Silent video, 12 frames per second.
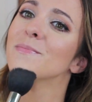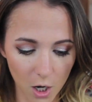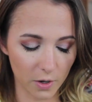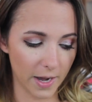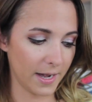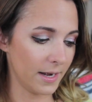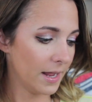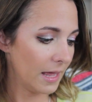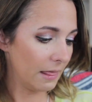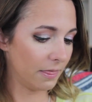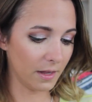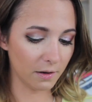All right,
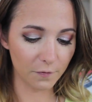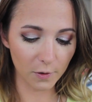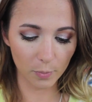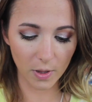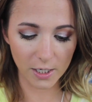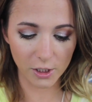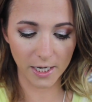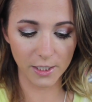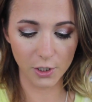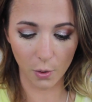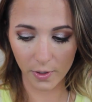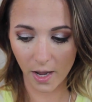then for blush,
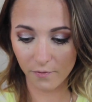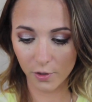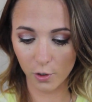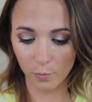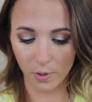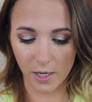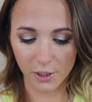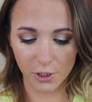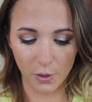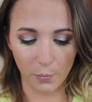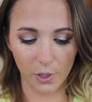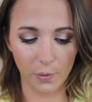I don't have a new blush
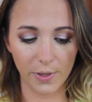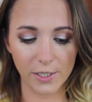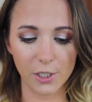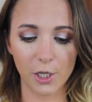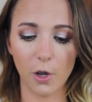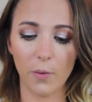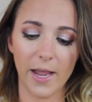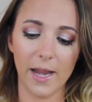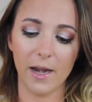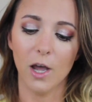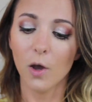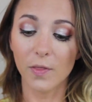that we're going to go
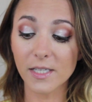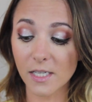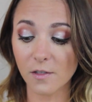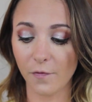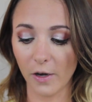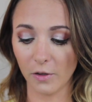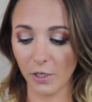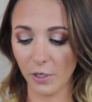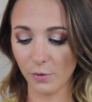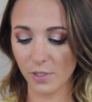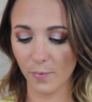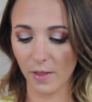in. This is fairly
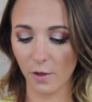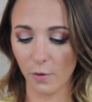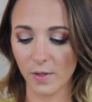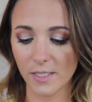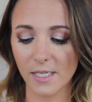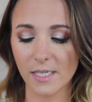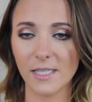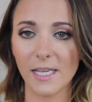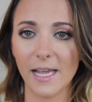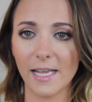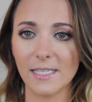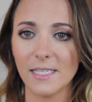new to me though. This is
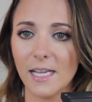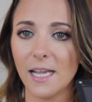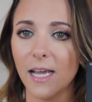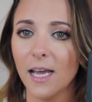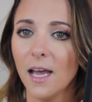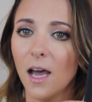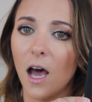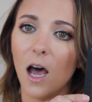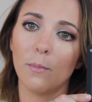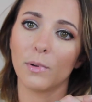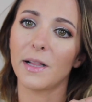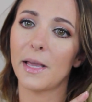the ittse
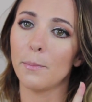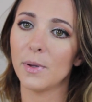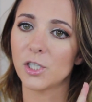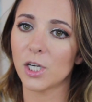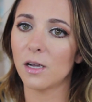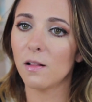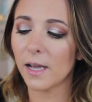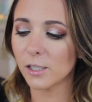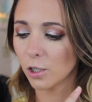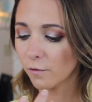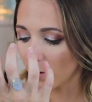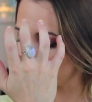um, Glambition
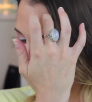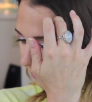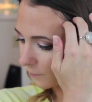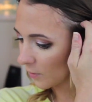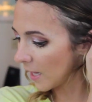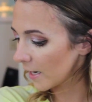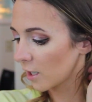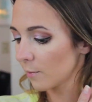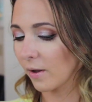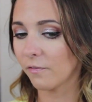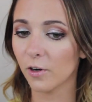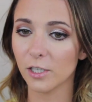collection from Love for
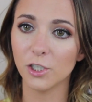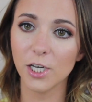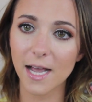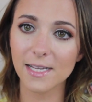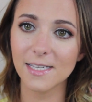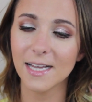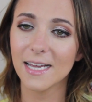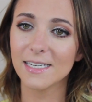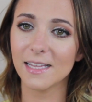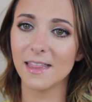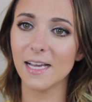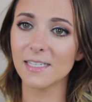Lacquer. My friend Jess
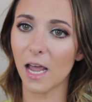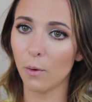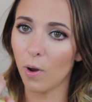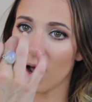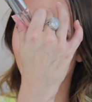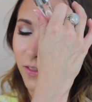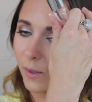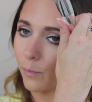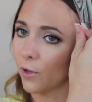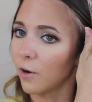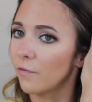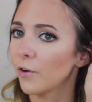did this. I will have it
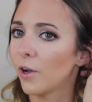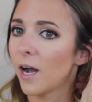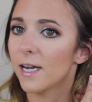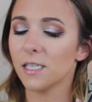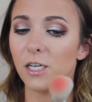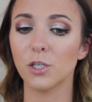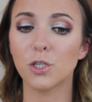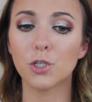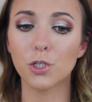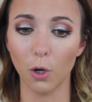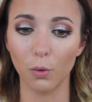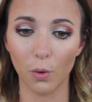linked below for you guys. It is
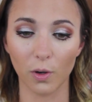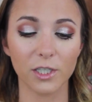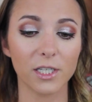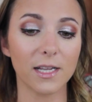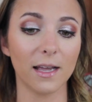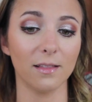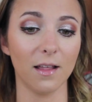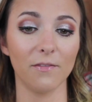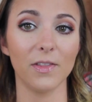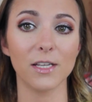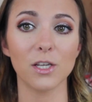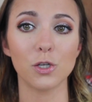so gorgeous. I
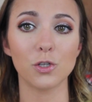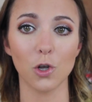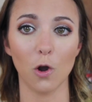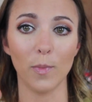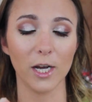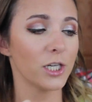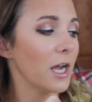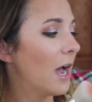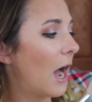love this so much.